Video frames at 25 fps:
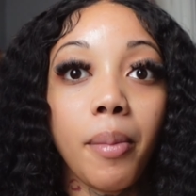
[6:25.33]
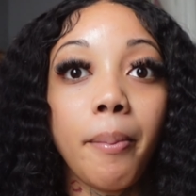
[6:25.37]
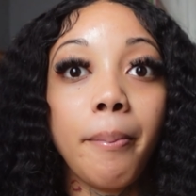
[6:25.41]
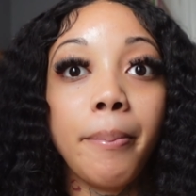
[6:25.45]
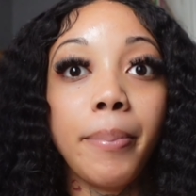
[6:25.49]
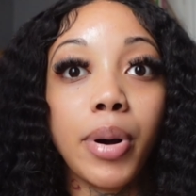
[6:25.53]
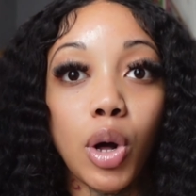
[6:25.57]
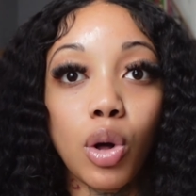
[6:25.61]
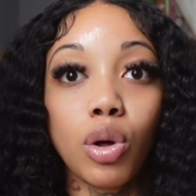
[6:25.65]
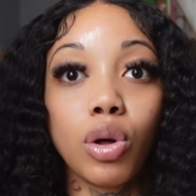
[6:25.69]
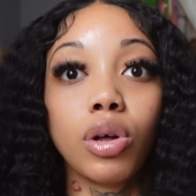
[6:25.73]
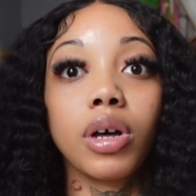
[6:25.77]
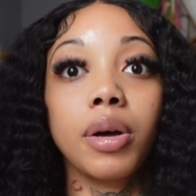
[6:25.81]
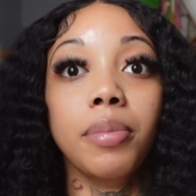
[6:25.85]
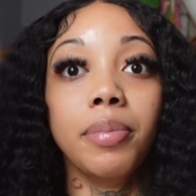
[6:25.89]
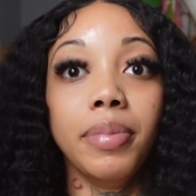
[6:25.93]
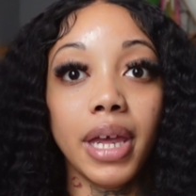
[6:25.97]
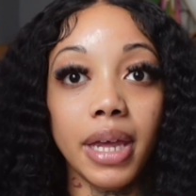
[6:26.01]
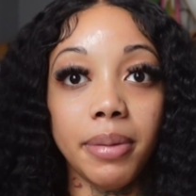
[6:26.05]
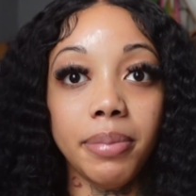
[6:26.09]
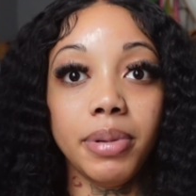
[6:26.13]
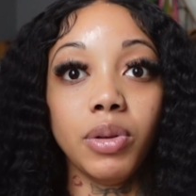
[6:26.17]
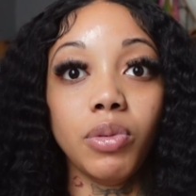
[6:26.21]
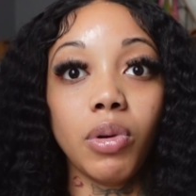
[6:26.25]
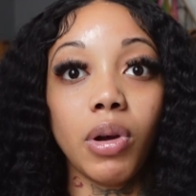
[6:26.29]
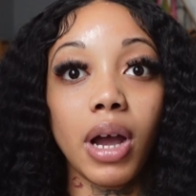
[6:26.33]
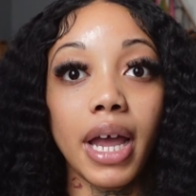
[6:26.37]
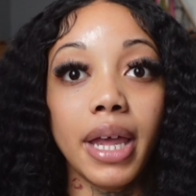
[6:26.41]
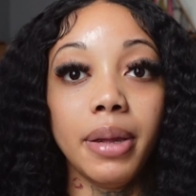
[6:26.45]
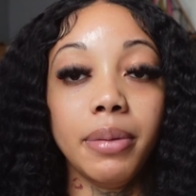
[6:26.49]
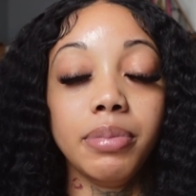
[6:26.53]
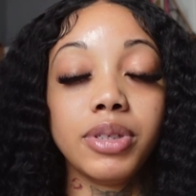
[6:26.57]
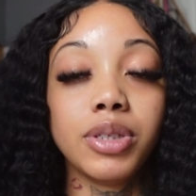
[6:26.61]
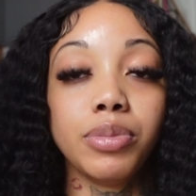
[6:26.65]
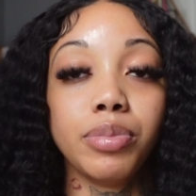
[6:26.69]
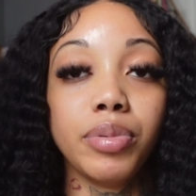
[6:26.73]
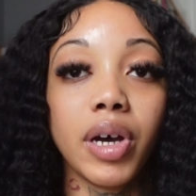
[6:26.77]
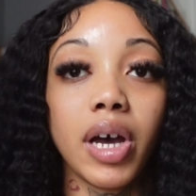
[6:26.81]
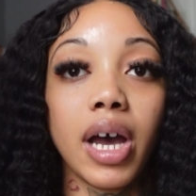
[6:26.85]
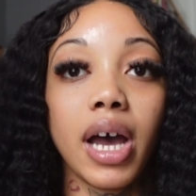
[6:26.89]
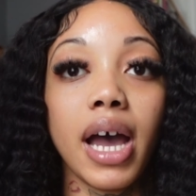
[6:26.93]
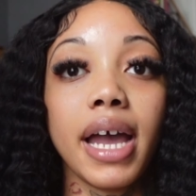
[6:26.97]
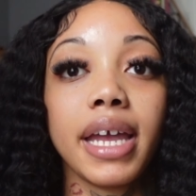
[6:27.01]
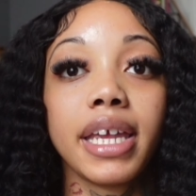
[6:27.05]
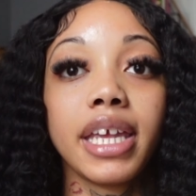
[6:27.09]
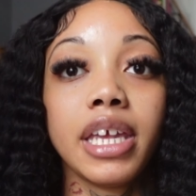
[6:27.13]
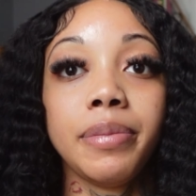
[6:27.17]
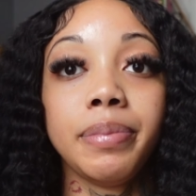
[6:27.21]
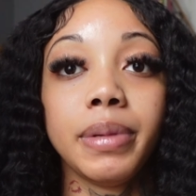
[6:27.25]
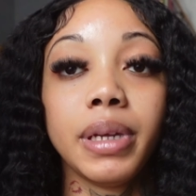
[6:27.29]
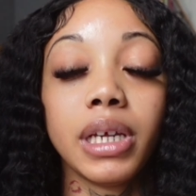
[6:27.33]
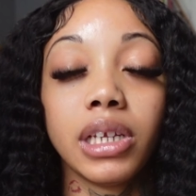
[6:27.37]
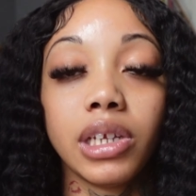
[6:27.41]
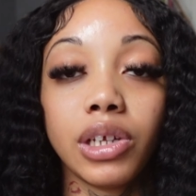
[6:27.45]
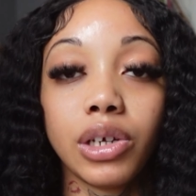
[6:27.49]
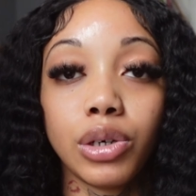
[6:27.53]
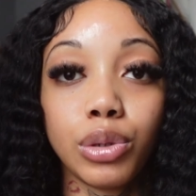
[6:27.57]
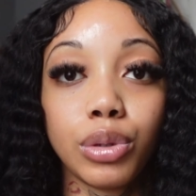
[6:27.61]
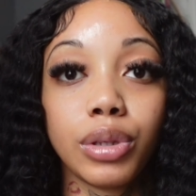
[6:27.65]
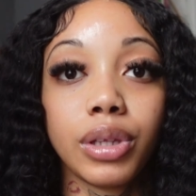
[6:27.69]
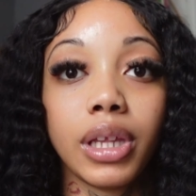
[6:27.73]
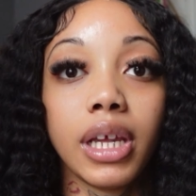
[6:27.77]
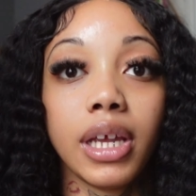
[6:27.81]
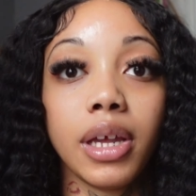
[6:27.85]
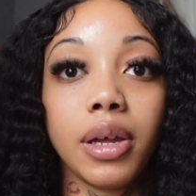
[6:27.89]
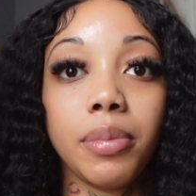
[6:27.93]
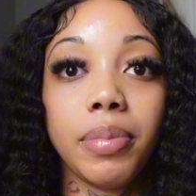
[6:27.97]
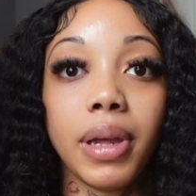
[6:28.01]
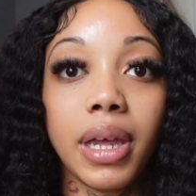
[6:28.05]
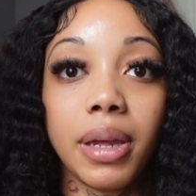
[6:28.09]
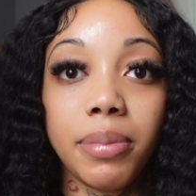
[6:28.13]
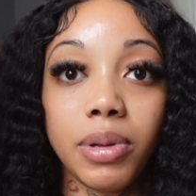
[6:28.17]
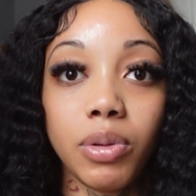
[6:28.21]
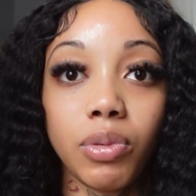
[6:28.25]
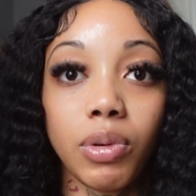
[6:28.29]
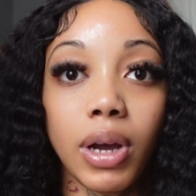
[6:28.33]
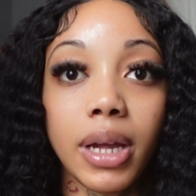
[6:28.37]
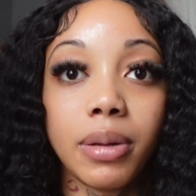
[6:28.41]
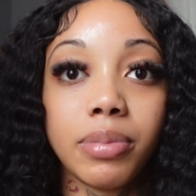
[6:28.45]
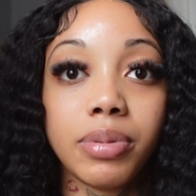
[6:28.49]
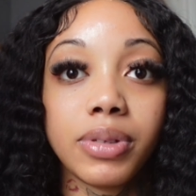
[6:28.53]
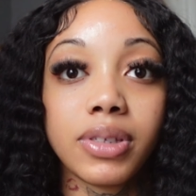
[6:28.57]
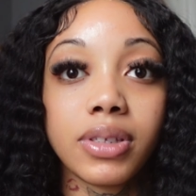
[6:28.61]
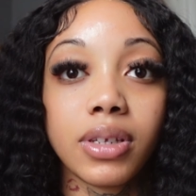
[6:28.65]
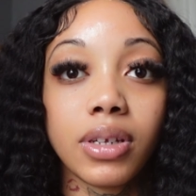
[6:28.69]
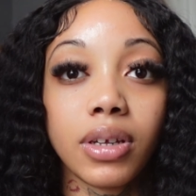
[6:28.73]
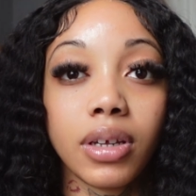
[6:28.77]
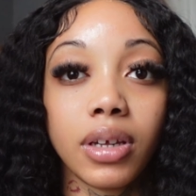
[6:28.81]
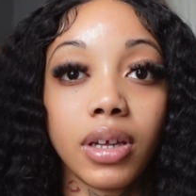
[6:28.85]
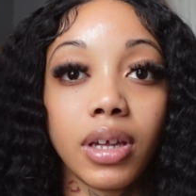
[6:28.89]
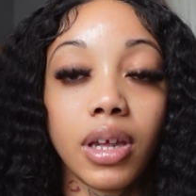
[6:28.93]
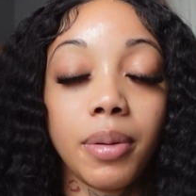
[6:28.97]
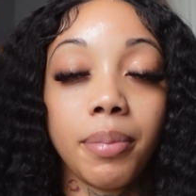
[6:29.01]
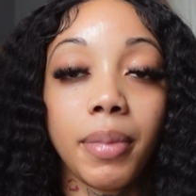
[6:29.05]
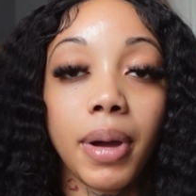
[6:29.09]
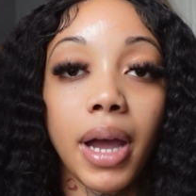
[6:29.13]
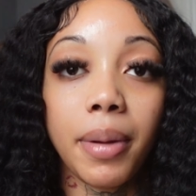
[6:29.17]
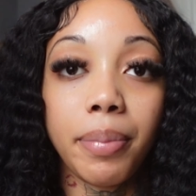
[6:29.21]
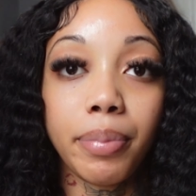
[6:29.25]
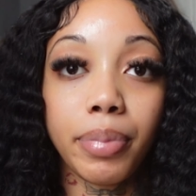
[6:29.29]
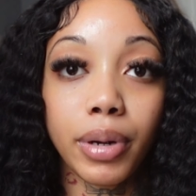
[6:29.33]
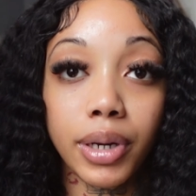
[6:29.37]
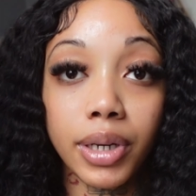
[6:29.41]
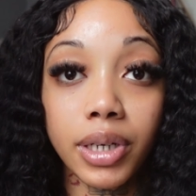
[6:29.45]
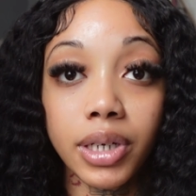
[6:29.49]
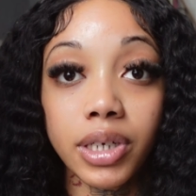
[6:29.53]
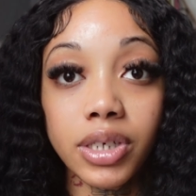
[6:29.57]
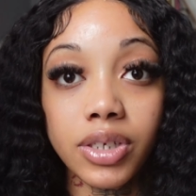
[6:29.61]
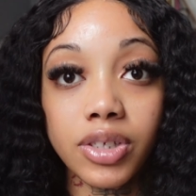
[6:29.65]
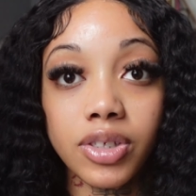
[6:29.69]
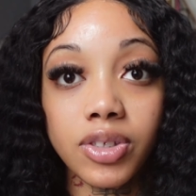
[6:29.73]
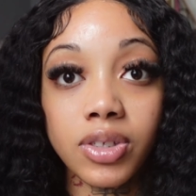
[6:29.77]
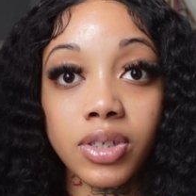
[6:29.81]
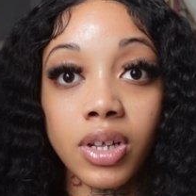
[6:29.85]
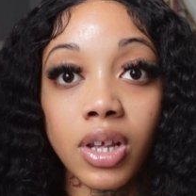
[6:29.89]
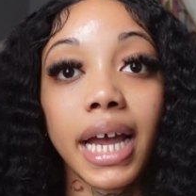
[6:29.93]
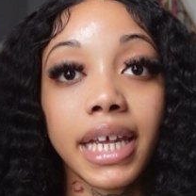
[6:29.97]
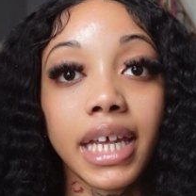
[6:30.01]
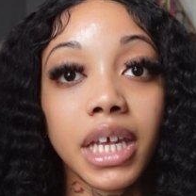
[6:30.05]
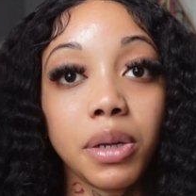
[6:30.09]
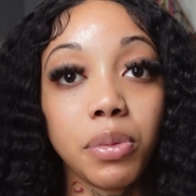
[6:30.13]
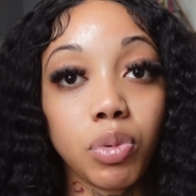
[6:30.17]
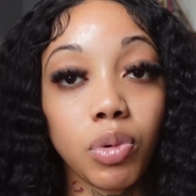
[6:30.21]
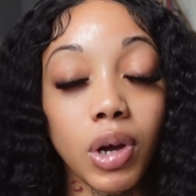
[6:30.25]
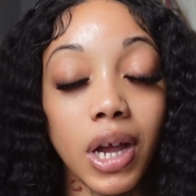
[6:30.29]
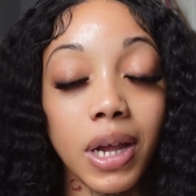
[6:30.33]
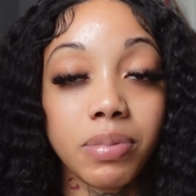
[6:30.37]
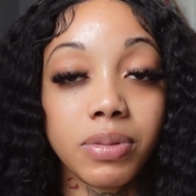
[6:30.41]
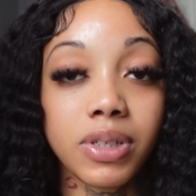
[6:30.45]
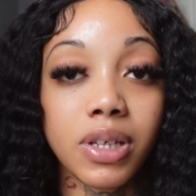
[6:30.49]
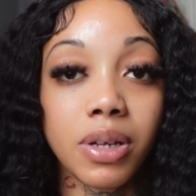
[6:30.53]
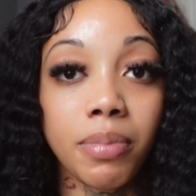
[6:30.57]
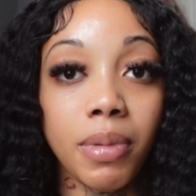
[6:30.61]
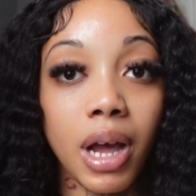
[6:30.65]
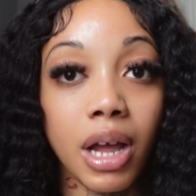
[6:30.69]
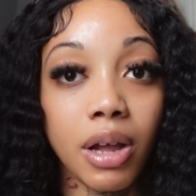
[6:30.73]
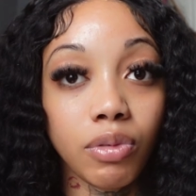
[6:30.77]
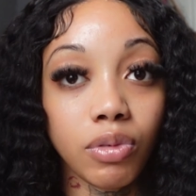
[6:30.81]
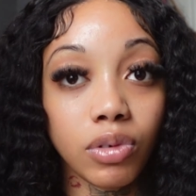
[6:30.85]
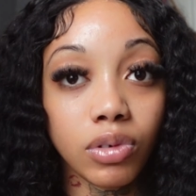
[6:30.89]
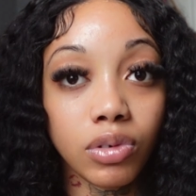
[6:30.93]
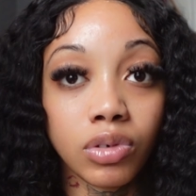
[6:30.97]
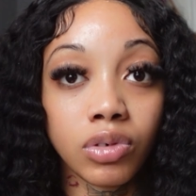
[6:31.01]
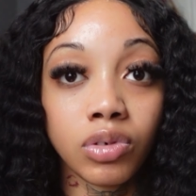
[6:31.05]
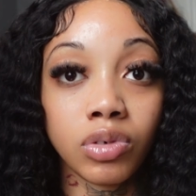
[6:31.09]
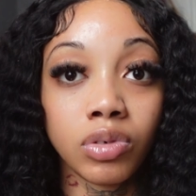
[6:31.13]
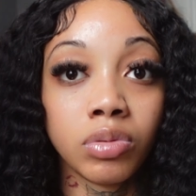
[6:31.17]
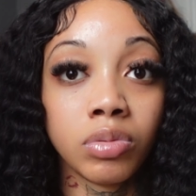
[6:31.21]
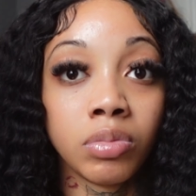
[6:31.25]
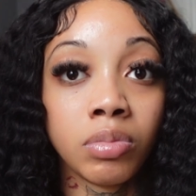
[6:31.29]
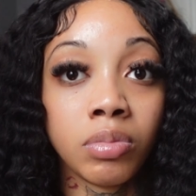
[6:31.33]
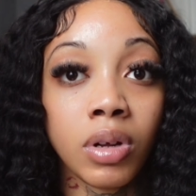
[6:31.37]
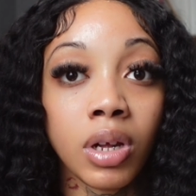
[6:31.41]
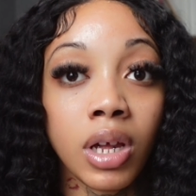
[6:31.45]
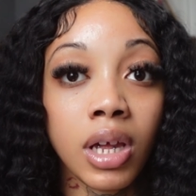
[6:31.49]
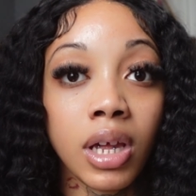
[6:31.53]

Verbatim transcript: bulk of baby wipes, but I keep me a little thing of baby wipes in my purse. I keep wipes in my room.